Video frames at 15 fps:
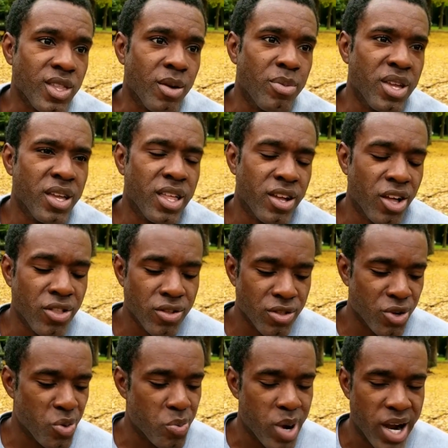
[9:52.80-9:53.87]
But yeah, like other
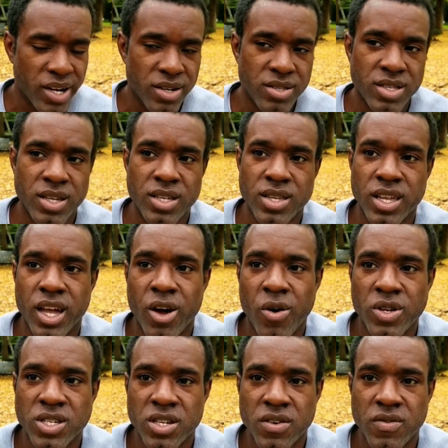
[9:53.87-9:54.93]
little minor things, like I
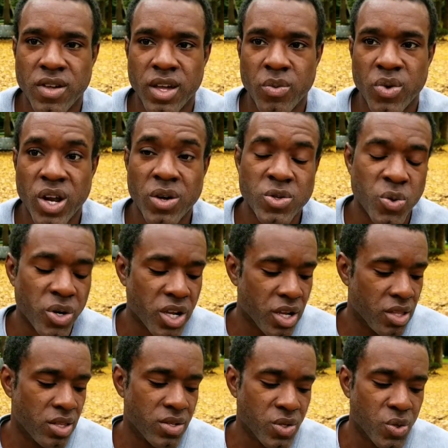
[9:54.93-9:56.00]
always have, like when I was working
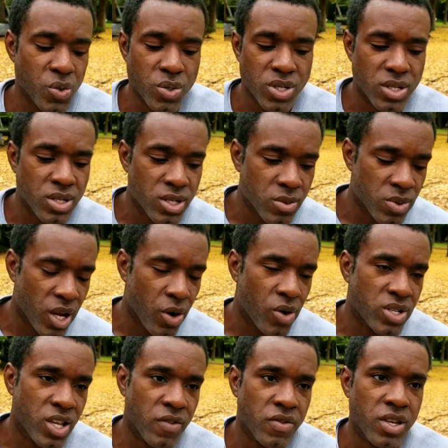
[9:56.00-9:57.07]
in the school systems, I
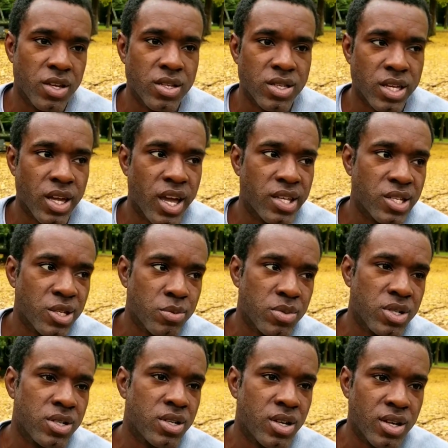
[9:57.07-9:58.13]
always have kids like asking
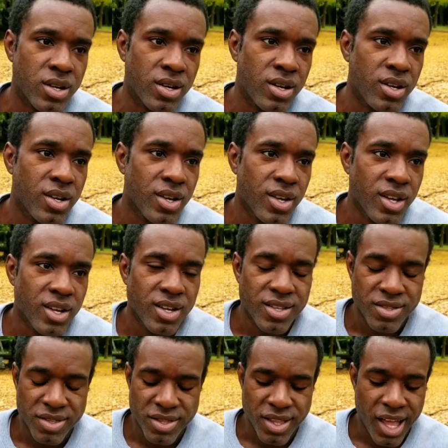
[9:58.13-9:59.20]
me,
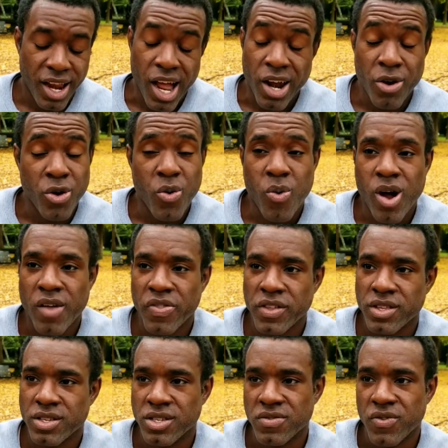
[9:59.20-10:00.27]
I don't know why I
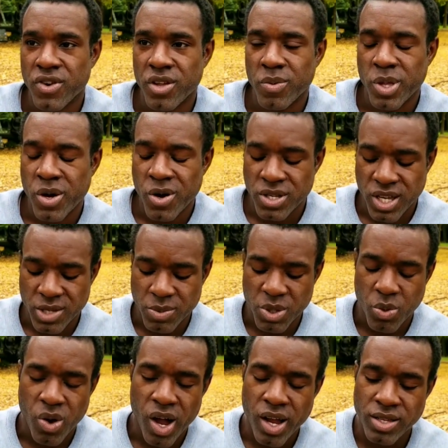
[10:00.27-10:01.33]
think this is funny, but they always ask me,
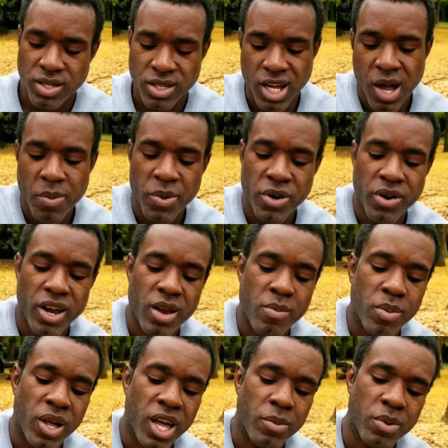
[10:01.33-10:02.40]
why is the top of your
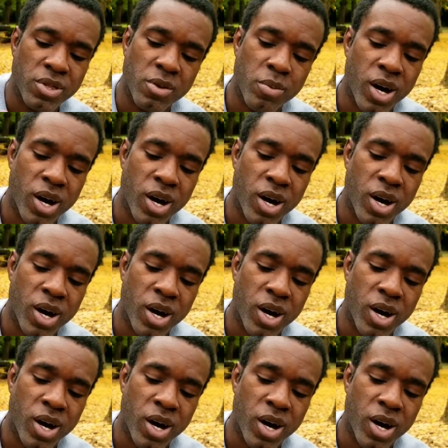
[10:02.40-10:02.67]
hand black but the